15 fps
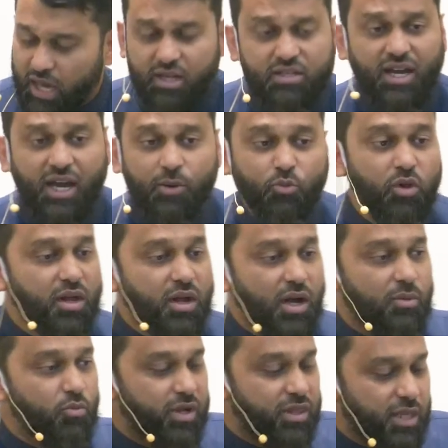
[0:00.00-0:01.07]
And a time will
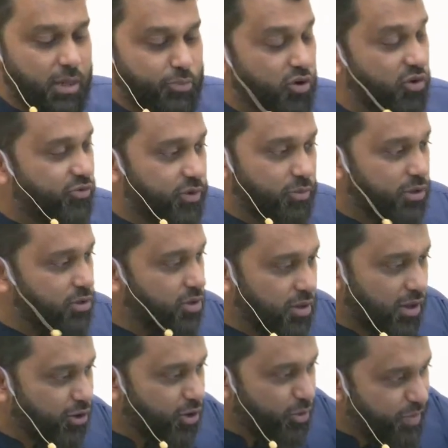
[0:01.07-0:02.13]
come when that perfume will no
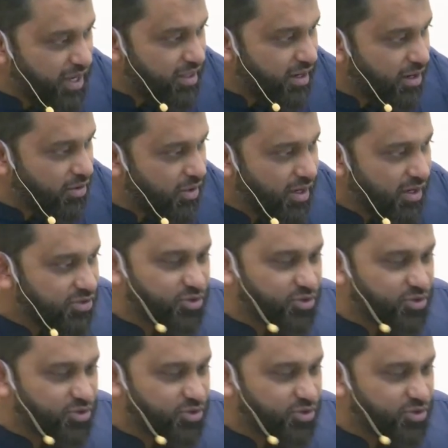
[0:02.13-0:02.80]
longer be there.